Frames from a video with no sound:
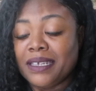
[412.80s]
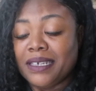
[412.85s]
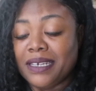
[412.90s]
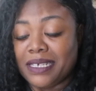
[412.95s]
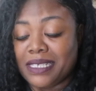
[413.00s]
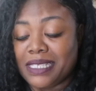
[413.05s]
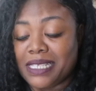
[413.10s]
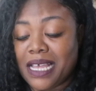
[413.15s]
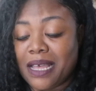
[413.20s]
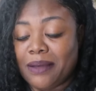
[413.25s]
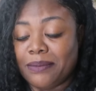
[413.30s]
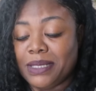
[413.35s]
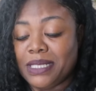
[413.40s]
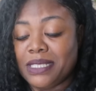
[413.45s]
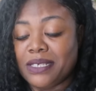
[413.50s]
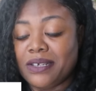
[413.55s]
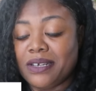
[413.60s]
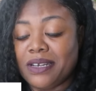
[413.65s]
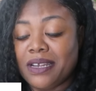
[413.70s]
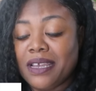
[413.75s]
Next
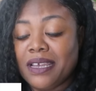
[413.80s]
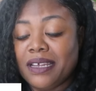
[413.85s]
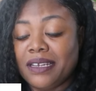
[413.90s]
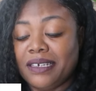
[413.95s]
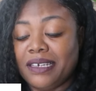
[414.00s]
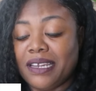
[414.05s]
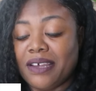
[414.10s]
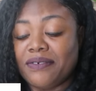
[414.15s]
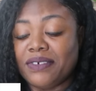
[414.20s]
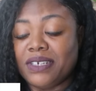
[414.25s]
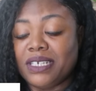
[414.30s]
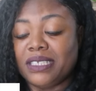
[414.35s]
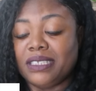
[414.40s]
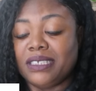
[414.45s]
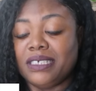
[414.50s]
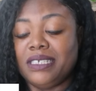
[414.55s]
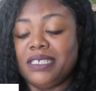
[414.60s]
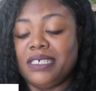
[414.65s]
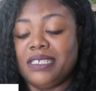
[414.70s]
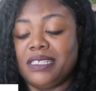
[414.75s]
commenter,
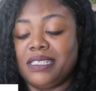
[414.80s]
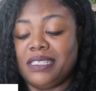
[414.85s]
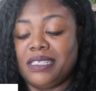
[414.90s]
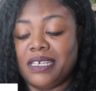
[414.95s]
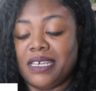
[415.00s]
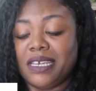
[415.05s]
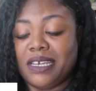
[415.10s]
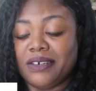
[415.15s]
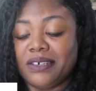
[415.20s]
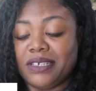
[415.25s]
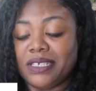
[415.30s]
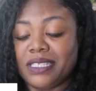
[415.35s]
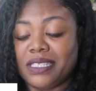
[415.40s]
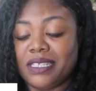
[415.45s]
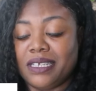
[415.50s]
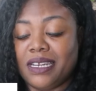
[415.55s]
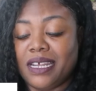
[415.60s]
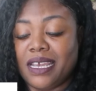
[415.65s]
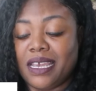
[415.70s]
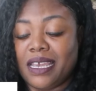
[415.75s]
definitely needed to hear this
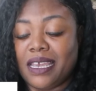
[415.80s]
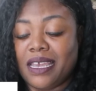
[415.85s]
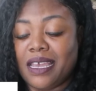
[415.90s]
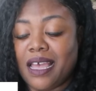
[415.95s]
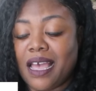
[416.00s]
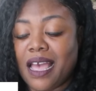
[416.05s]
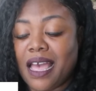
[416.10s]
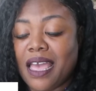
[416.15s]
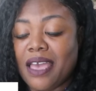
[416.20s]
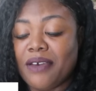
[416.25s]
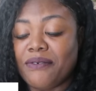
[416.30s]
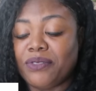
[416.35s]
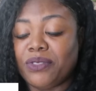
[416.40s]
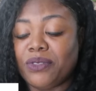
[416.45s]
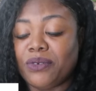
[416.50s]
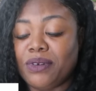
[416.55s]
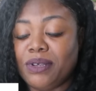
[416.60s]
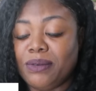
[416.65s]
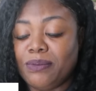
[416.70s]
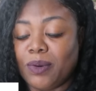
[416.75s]
today. I have
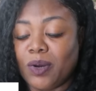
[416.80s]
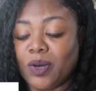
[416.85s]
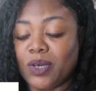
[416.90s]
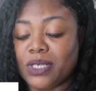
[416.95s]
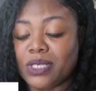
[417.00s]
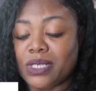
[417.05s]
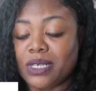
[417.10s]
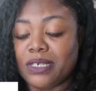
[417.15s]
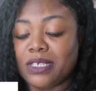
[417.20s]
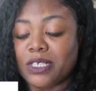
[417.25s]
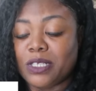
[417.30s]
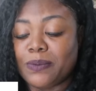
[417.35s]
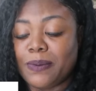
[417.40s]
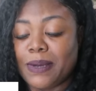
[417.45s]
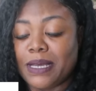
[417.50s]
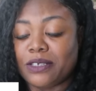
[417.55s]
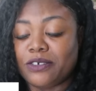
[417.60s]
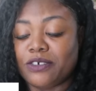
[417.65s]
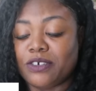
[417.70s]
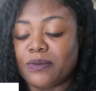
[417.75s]
three boys on the
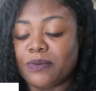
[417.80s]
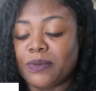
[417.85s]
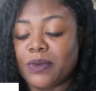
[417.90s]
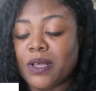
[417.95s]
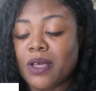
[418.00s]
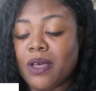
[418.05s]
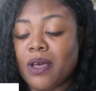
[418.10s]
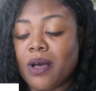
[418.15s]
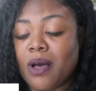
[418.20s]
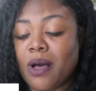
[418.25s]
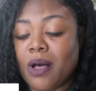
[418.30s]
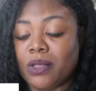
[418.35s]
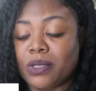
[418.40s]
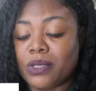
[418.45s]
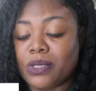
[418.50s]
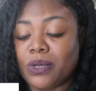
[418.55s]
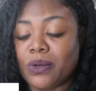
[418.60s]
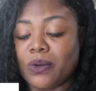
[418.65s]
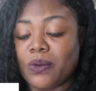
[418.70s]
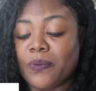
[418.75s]
spectrum.
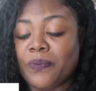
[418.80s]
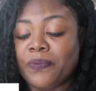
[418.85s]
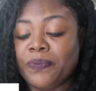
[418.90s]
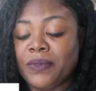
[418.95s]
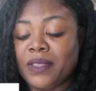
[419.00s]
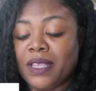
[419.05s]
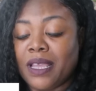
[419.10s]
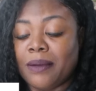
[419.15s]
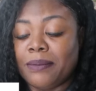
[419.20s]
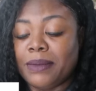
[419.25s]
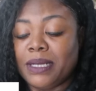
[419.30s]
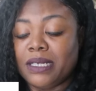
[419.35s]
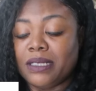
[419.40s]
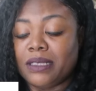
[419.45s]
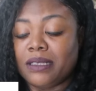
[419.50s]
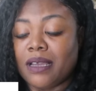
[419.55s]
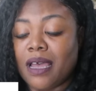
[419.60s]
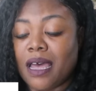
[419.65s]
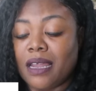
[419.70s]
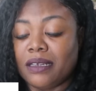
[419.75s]
Also, I'm in the
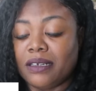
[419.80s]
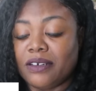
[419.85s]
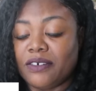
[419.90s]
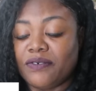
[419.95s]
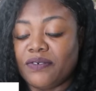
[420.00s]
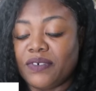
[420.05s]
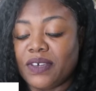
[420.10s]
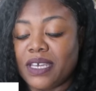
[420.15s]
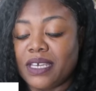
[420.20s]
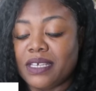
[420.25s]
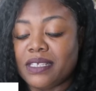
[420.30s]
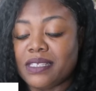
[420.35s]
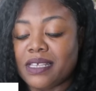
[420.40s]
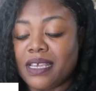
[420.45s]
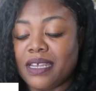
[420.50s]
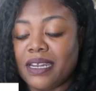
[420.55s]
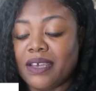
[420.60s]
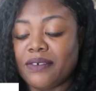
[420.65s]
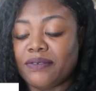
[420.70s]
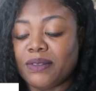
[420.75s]
toddler phase,
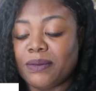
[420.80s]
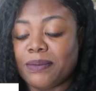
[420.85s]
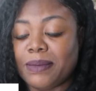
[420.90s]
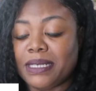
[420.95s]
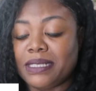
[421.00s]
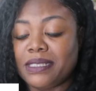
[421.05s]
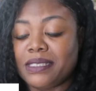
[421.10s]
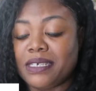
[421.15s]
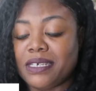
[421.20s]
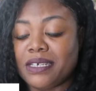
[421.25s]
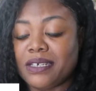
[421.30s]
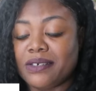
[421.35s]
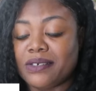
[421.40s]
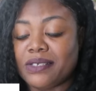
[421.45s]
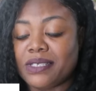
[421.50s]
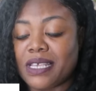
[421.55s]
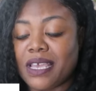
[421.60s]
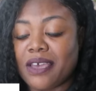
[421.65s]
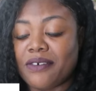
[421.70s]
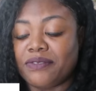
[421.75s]
and after my
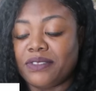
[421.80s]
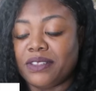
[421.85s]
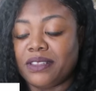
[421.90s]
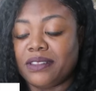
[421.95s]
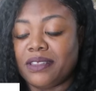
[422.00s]
tears, after